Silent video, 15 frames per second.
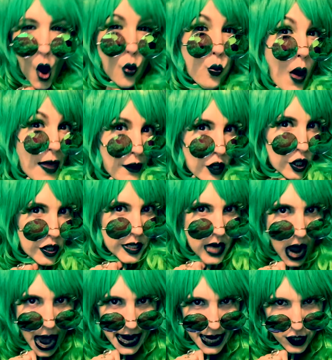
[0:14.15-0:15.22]
Whether or
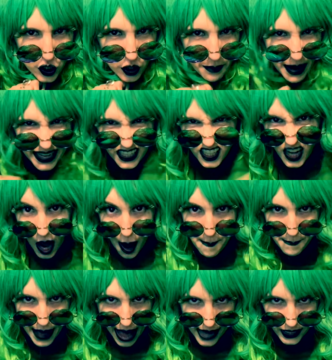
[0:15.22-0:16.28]
not I should make a
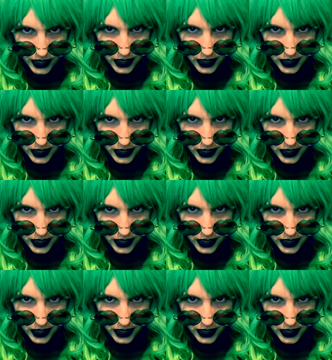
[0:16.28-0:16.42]
comeback,